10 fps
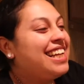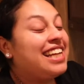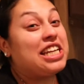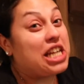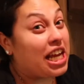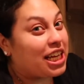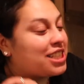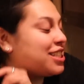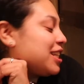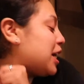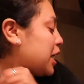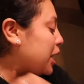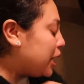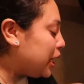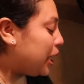Next,
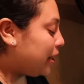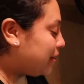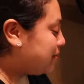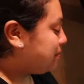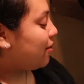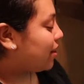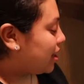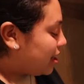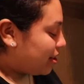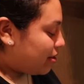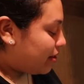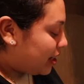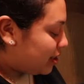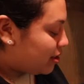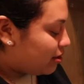we're gonna go
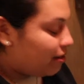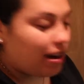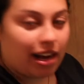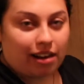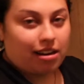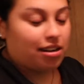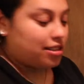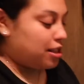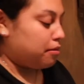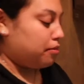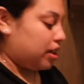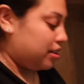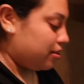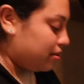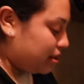into our
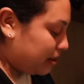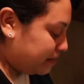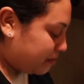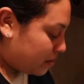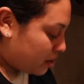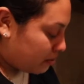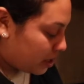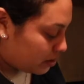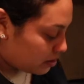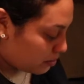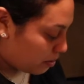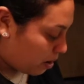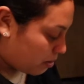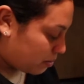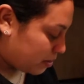tomatoes. Tomatoes are
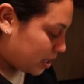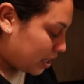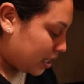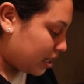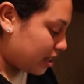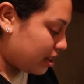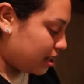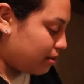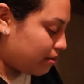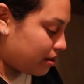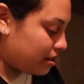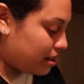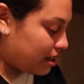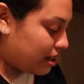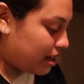probably like the worst
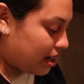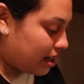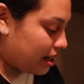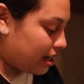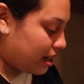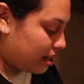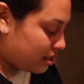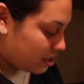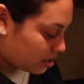thing I hate to